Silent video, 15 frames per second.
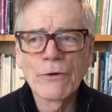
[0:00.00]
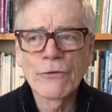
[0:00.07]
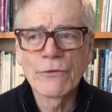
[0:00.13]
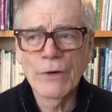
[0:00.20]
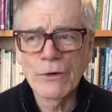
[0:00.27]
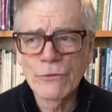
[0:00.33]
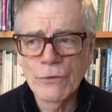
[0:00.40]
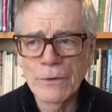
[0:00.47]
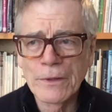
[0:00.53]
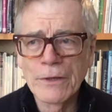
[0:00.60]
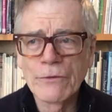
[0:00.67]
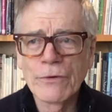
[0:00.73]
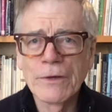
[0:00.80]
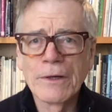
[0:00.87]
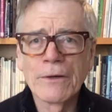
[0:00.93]
structural
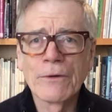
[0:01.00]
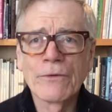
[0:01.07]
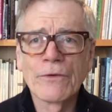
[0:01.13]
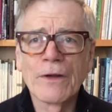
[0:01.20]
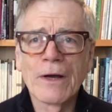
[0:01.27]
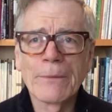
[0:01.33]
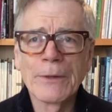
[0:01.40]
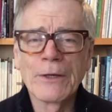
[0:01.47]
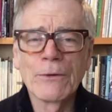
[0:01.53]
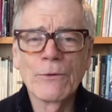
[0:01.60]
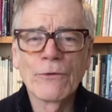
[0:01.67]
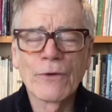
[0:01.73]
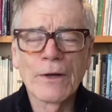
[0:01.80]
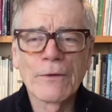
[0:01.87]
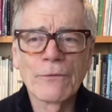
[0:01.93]
engineers, Nabi
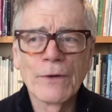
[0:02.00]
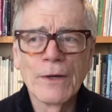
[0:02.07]
Youssef,